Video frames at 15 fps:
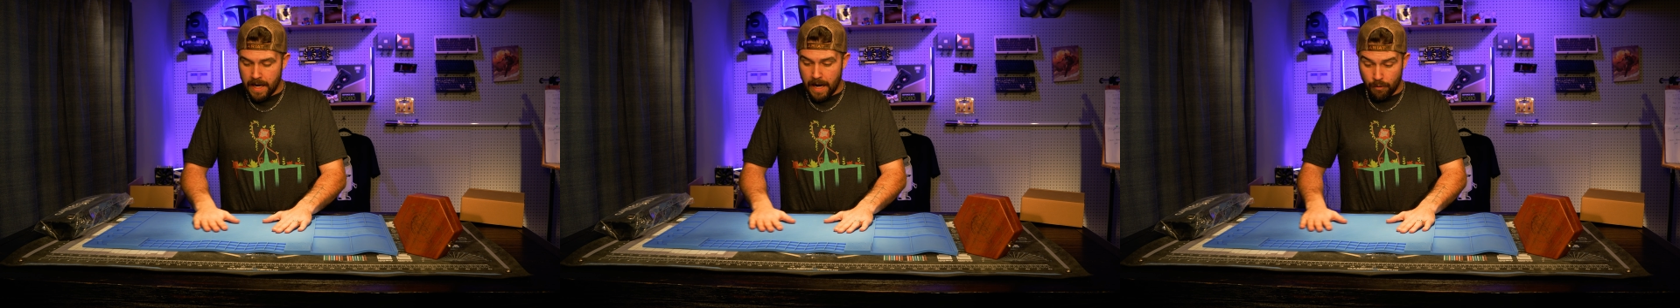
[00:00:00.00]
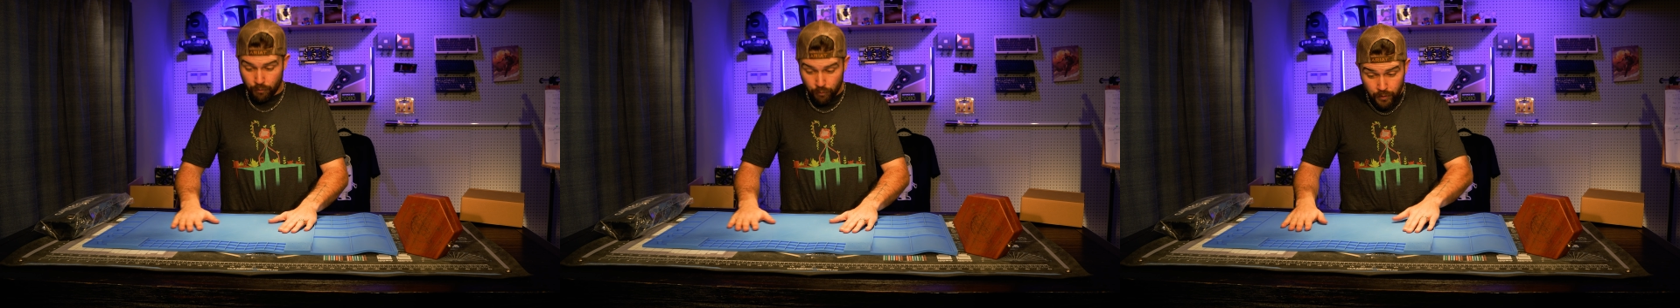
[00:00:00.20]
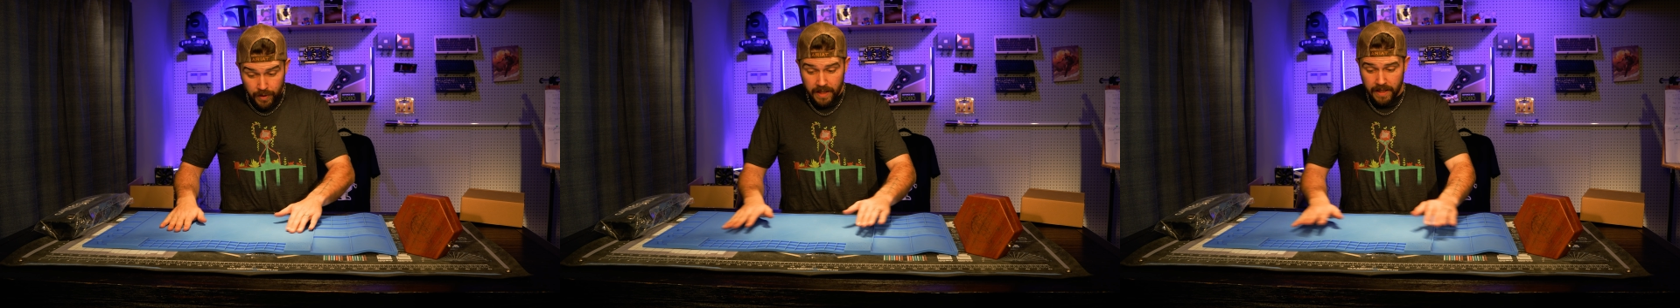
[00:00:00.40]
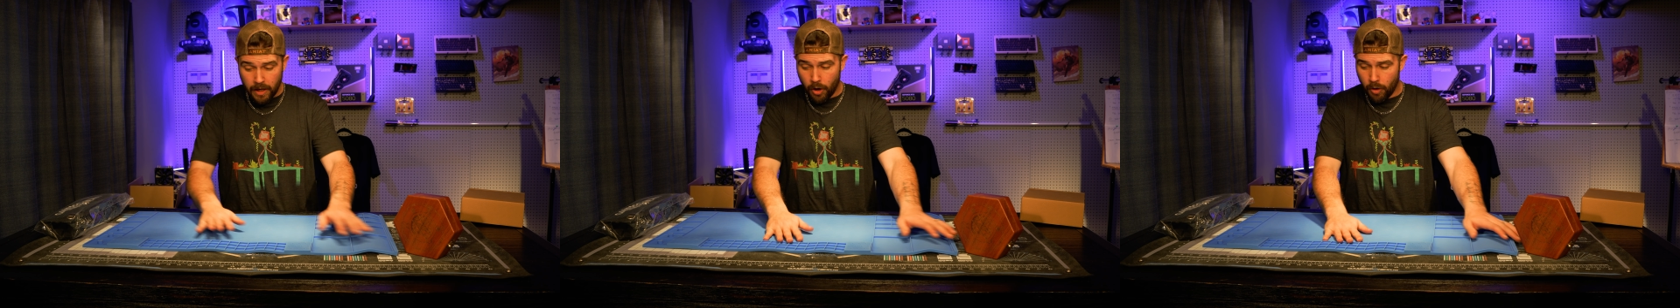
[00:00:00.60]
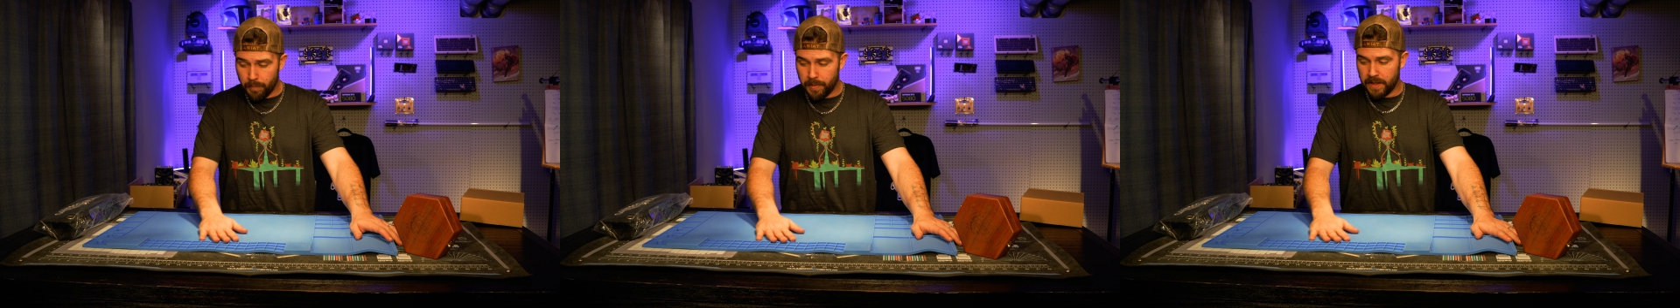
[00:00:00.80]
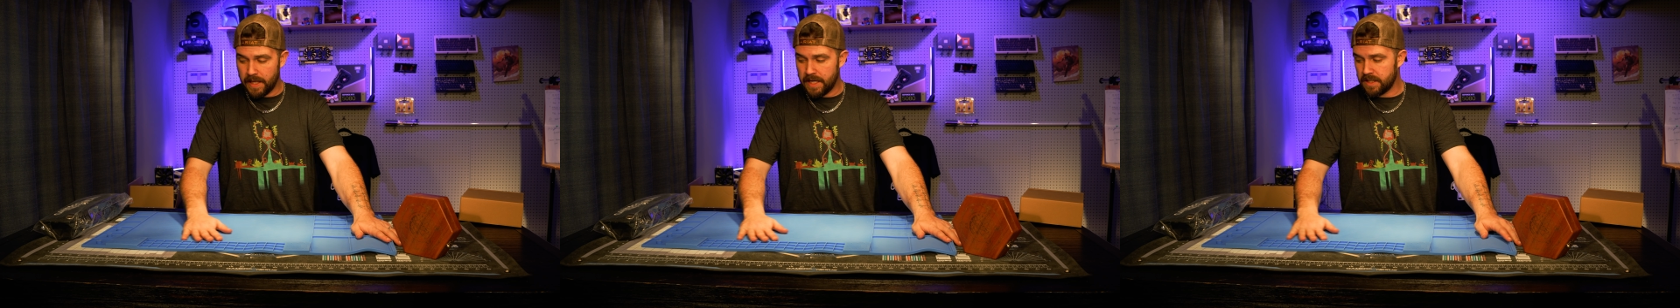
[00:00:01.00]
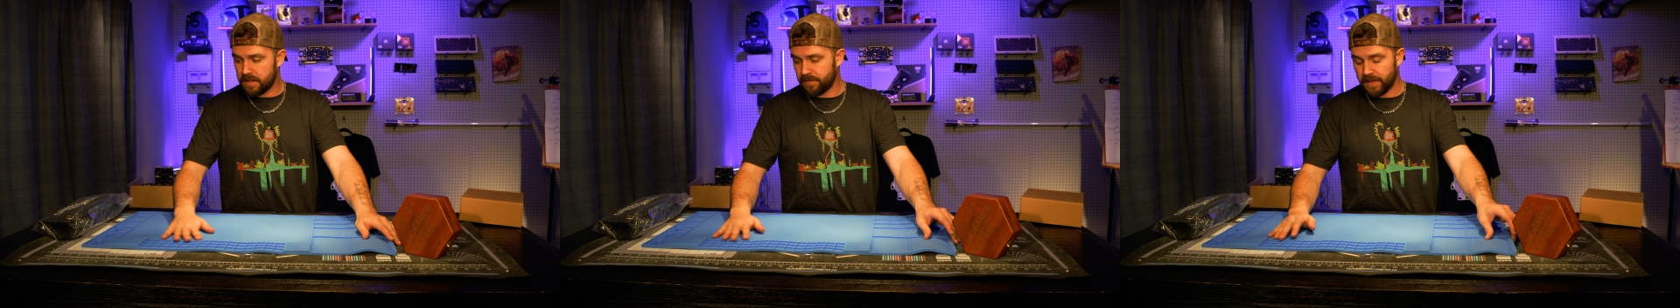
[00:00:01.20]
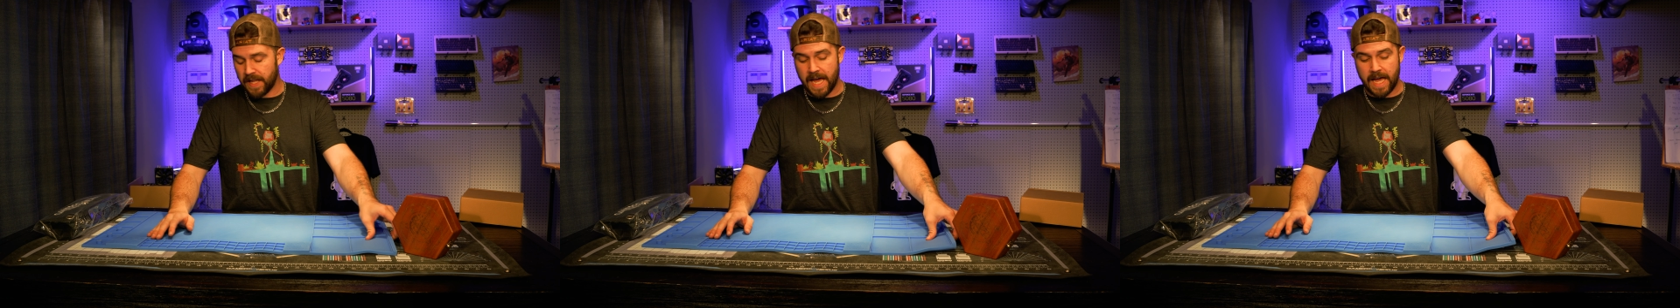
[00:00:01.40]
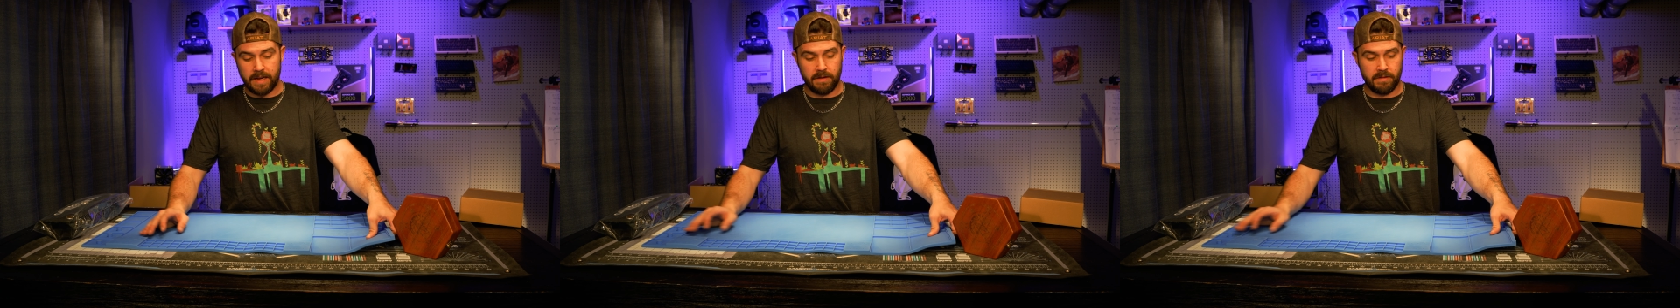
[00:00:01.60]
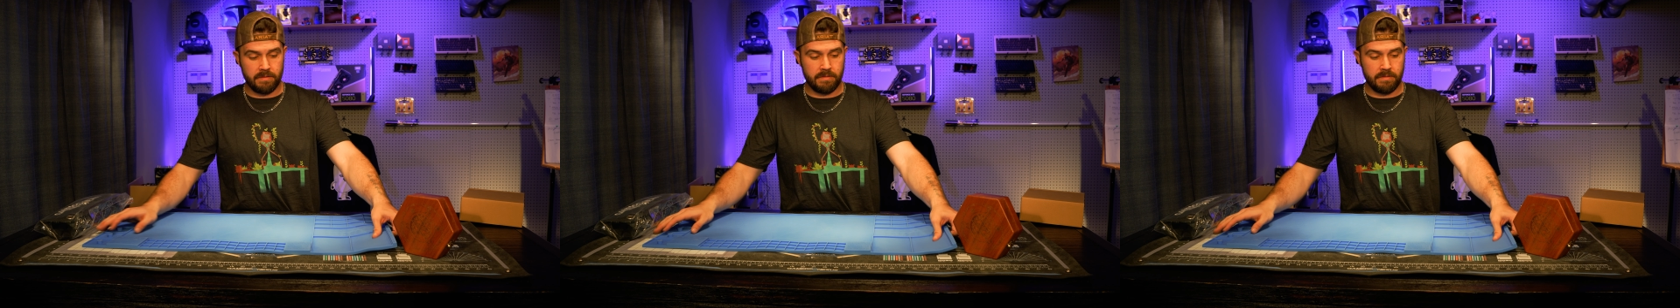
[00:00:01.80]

I really hope it lays flat,